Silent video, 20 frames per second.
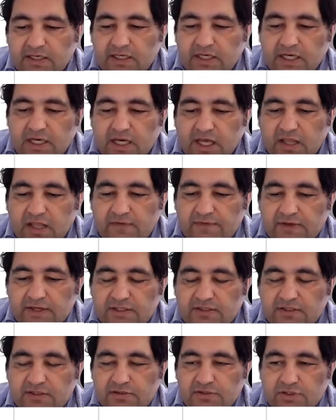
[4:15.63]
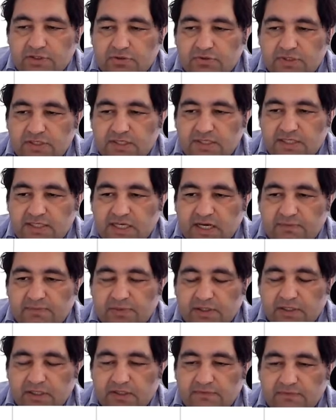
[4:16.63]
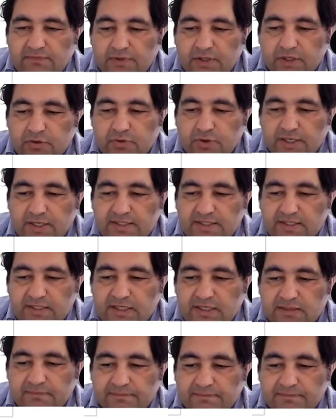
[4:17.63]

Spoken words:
and introduce a sampling frequency.